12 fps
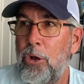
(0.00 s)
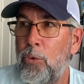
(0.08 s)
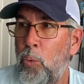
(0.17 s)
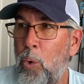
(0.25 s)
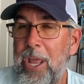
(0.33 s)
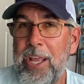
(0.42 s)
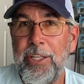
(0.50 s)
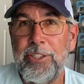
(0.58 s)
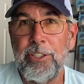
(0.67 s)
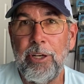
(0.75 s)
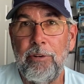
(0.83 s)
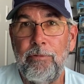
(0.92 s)

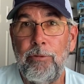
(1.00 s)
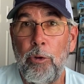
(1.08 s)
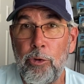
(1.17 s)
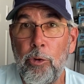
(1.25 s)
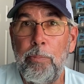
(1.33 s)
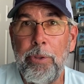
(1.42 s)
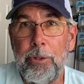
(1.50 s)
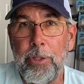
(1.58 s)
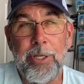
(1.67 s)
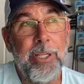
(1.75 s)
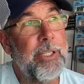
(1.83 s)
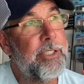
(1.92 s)
ways of
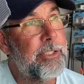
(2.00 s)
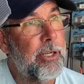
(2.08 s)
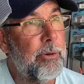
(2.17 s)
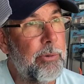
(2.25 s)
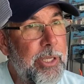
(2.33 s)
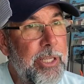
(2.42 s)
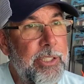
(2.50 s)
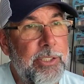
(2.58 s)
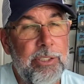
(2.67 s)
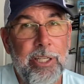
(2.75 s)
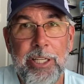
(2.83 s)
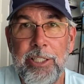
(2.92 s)
vulnerability. So
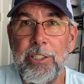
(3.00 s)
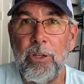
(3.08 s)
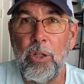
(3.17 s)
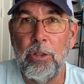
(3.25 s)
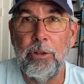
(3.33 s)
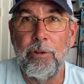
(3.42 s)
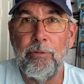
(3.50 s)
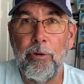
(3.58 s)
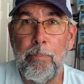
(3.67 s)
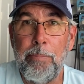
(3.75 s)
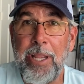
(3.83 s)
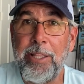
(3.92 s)
he's going to look for
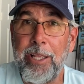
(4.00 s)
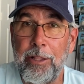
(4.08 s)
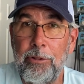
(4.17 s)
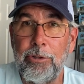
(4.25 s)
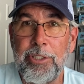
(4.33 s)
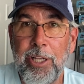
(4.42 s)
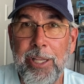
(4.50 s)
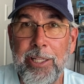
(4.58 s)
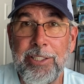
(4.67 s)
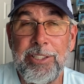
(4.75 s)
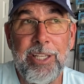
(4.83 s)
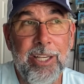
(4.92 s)
a bait that looks like
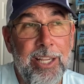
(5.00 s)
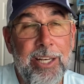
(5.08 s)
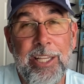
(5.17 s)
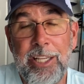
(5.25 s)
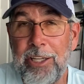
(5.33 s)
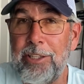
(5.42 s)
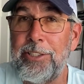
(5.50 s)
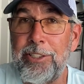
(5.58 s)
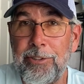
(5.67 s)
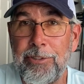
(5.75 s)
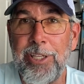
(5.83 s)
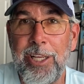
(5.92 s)
it's sick and he could
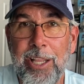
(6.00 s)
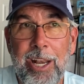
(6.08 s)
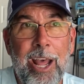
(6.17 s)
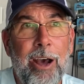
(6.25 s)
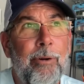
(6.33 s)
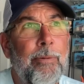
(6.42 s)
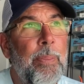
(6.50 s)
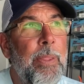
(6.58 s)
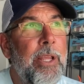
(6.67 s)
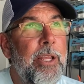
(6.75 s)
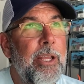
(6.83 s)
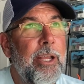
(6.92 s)
still take it out.
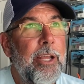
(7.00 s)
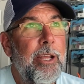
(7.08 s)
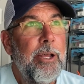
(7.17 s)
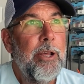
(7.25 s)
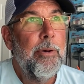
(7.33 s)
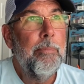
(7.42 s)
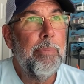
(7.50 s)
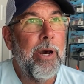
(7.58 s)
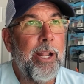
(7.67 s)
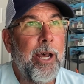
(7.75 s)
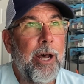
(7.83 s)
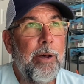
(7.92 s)

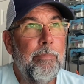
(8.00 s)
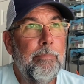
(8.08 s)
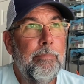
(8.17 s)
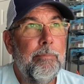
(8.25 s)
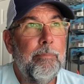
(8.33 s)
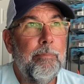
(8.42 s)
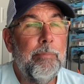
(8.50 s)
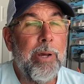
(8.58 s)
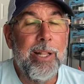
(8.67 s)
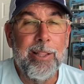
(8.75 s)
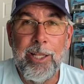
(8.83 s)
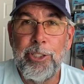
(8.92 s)
But
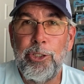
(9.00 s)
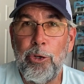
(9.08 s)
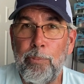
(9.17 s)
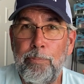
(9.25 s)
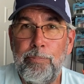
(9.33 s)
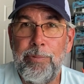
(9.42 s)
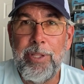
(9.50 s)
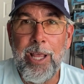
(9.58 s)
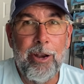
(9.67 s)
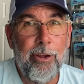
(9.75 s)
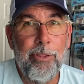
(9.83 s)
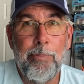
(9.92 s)
unless you're
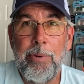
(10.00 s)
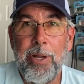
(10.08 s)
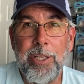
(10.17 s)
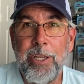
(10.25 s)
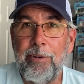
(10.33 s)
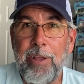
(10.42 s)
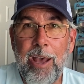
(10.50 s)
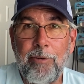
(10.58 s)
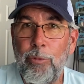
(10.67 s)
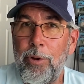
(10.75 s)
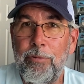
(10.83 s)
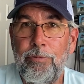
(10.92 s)
dead on the money and have
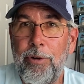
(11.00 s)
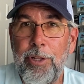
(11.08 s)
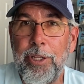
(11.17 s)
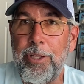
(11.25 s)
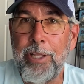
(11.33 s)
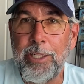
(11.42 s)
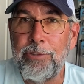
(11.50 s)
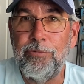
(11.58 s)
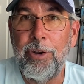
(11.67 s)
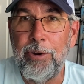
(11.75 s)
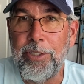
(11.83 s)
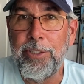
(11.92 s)
one in front of you, that's
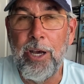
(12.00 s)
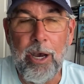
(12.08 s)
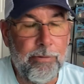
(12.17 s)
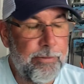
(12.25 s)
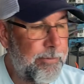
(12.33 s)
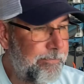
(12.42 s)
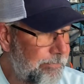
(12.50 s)
very tough.